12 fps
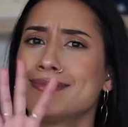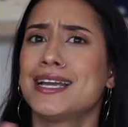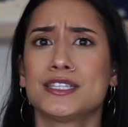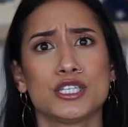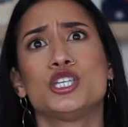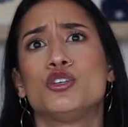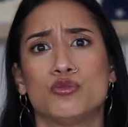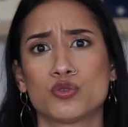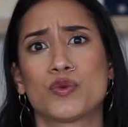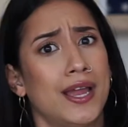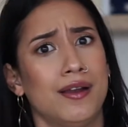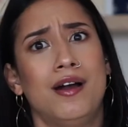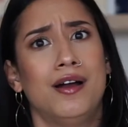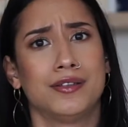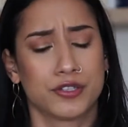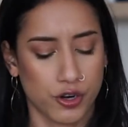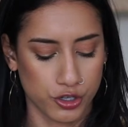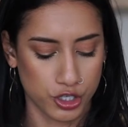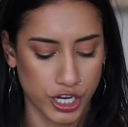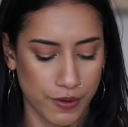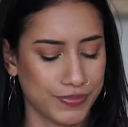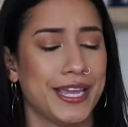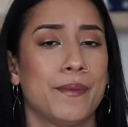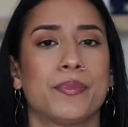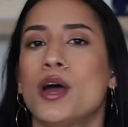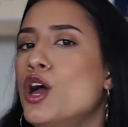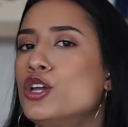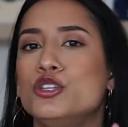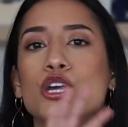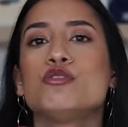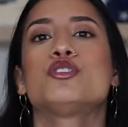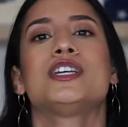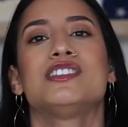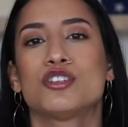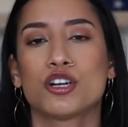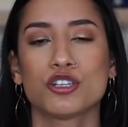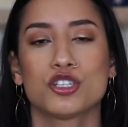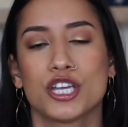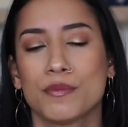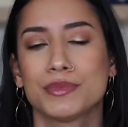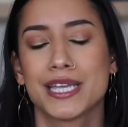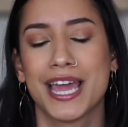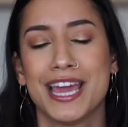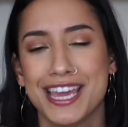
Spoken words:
That's a huge rant on Tarte Shape Tape. No shade to Tarte Shape Tape.